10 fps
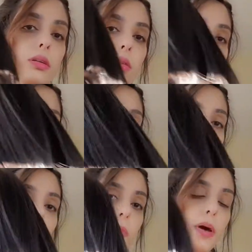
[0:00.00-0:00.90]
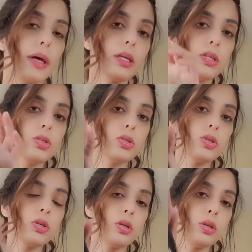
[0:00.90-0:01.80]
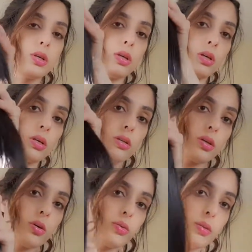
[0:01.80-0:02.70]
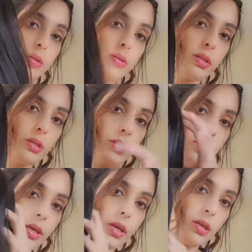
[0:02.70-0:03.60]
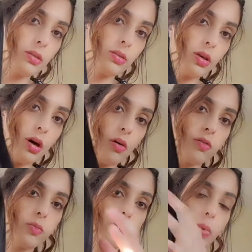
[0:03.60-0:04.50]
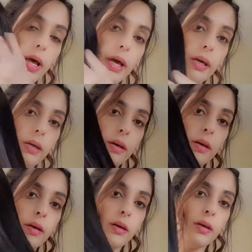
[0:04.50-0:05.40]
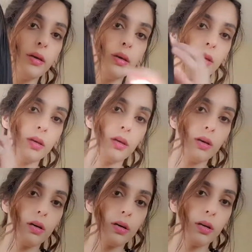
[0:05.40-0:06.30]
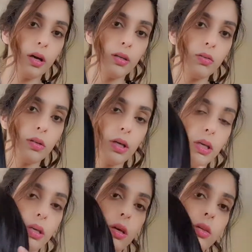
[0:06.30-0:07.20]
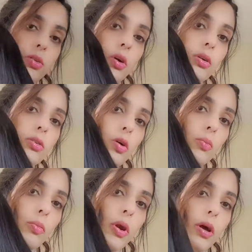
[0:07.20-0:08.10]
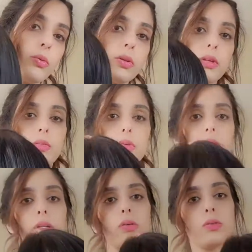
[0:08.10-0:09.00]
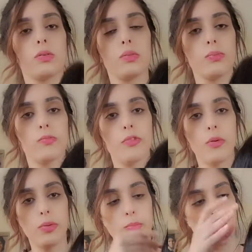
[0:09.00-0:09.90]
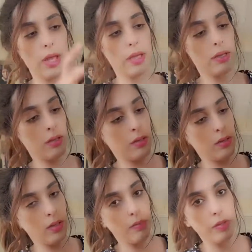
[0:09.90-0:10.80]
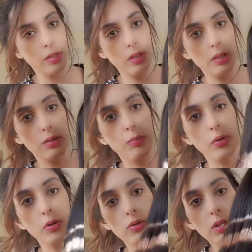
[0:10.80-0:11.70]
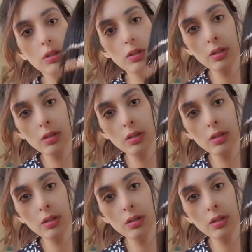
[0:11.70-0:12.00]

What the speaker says: straight out of the package. So this is a soft black, kind of like a dark brown. It doesn't really look very black even in person,